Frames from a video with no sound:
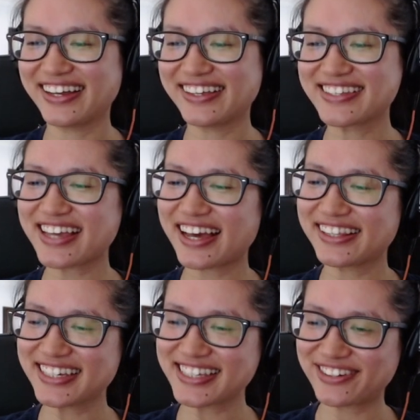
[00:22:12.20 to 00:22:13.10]
Is
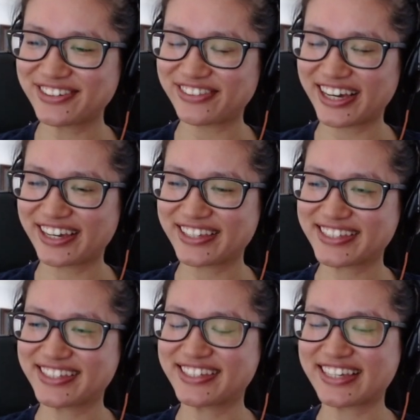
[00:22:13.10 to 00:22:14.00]
Alex sort of like
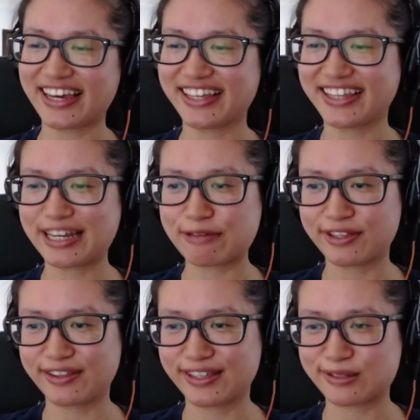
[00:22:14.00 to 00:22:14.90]
scared that
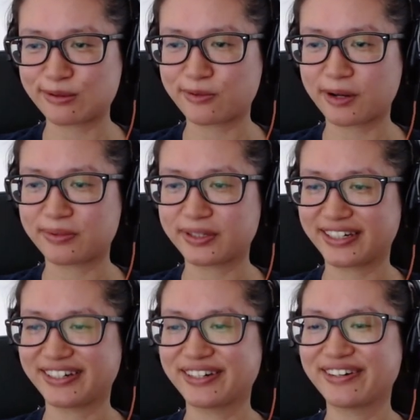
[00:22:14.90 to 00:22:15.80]
even this
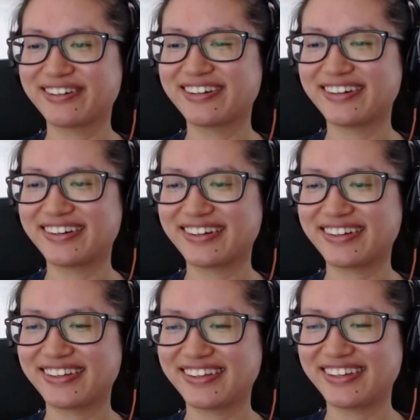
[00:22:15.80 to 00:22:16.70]
replica
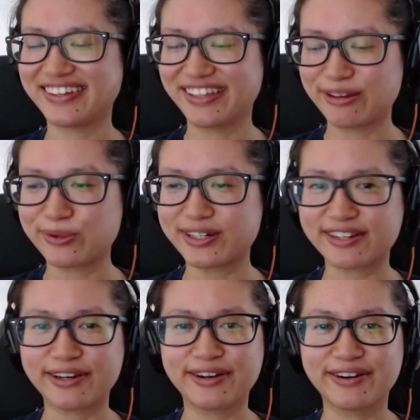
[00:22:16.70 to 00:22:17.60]
would
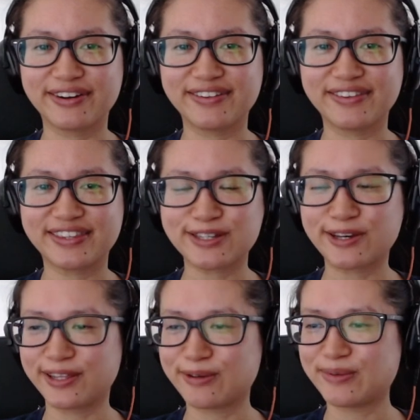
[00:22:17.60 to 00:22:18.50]
turn
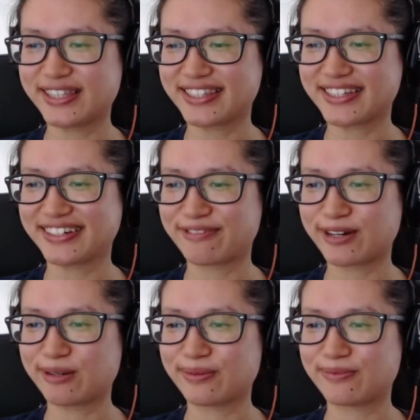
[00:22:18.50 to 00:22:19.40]
them
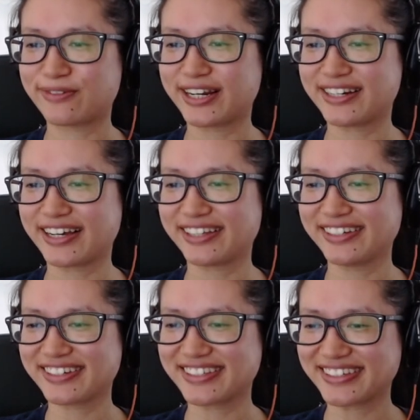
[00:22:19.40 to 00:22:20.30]
into red
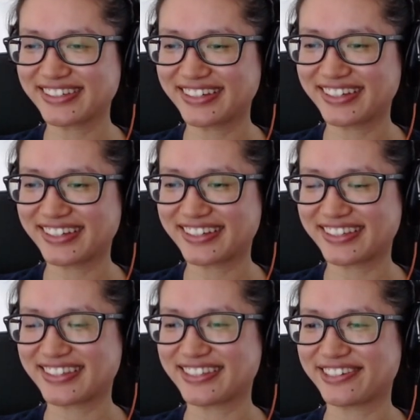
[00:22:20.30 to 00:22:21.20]
Alex?
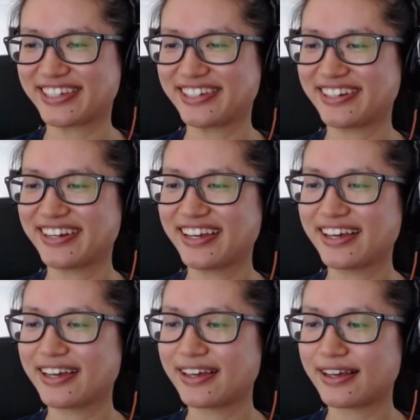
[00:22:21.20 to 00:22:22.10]
That's so cute.
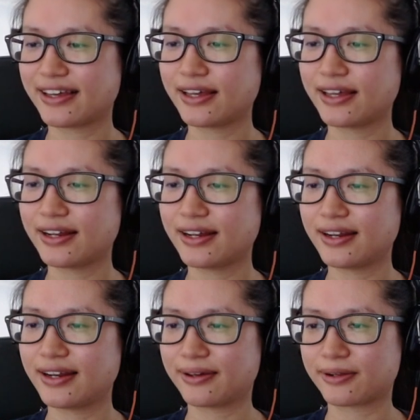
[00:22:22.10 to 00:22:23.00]
And
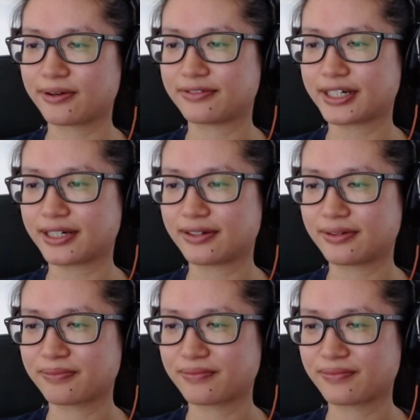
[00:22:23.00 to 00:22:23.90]
now they're a fad.
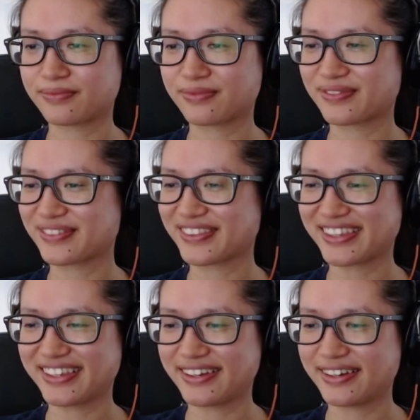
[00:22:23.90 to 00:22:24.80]

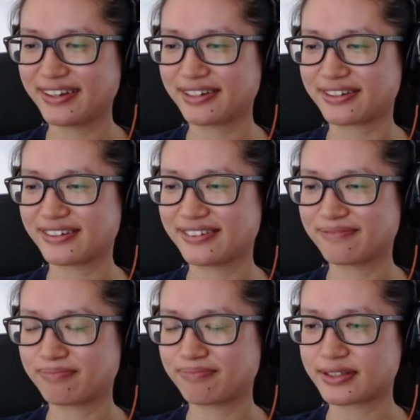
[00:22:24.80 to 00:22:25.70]
Huh.
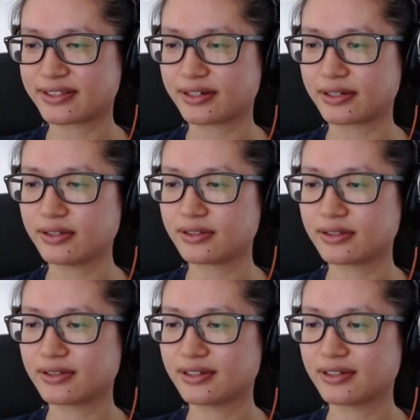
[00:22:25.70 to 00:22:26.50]
That's nice.